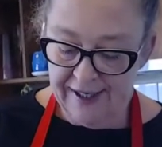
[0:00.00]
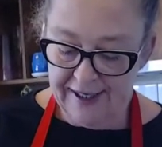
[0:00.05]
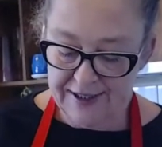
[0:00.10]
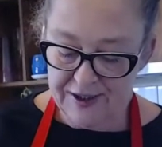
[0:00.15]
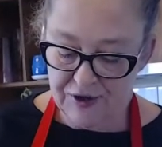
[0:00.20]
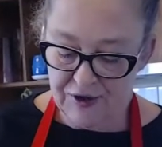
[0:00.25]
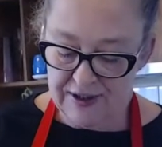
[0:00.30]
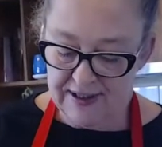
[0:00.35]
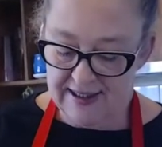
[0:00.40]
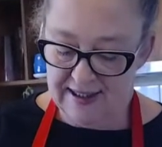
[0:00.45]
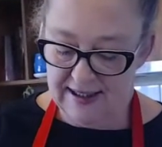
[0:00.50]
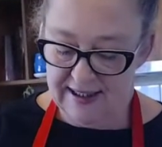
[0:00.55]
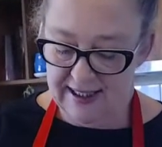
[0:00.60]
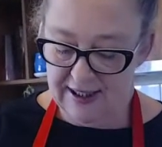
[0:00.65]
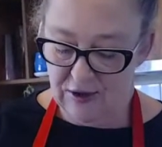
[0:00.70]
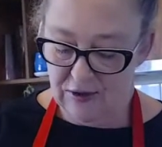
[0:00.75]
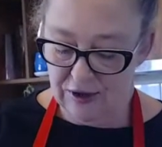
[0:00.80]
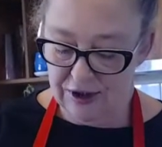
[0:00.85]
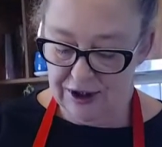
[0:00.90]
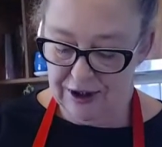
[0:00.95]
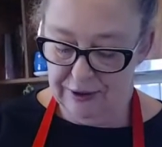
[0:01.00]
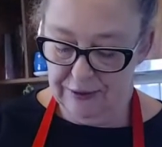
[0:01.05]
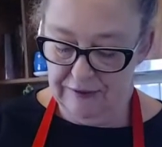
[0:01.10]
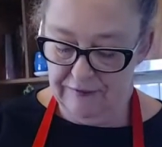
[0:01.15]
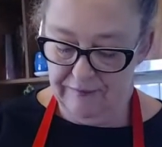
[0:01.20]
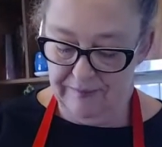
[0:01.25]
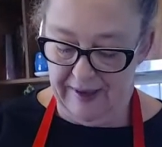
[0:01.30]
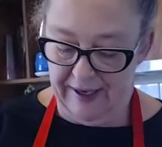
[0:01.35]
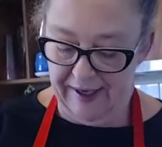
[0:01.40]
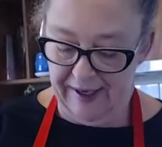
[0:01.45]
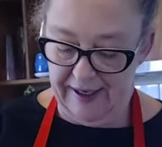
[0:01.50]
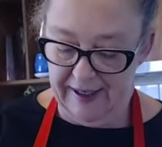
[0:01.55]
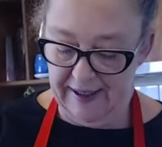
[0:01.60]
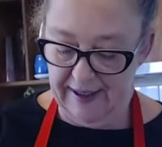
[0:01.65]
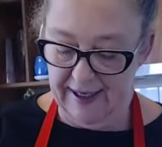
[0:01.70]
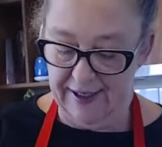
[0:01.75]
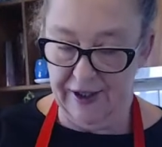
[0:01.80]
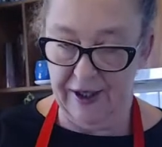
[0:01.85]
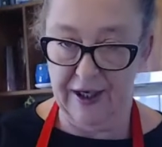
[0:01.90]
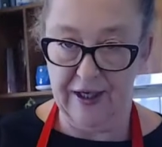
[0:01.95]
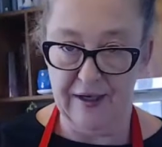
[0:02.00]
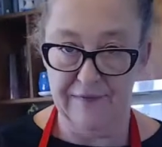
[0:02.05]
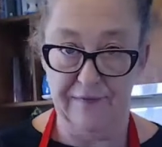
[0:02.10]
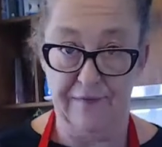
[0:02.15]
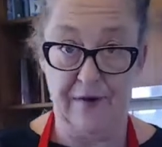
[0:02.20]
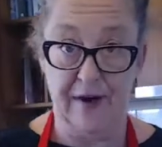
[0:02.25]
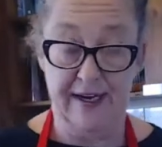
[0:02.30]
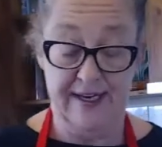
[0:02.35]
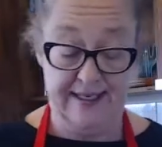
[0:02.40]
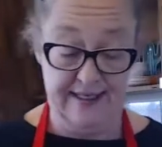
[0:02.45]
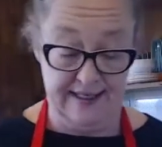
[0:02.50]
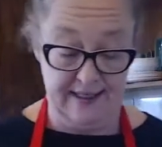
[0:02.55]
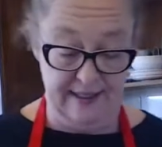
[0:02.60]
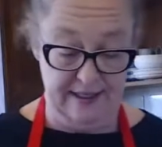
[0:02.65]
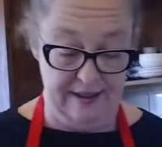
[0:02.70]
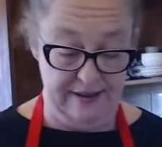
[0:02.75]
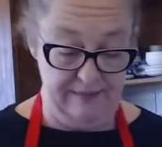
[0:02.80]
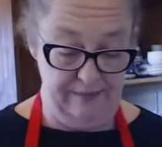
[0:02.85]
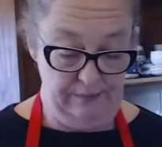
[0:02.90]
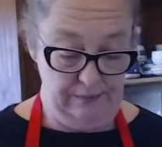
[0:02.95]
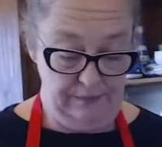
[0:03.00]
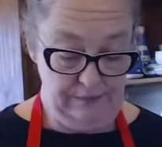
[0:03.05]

extra stick or two of butter and you can freeze it.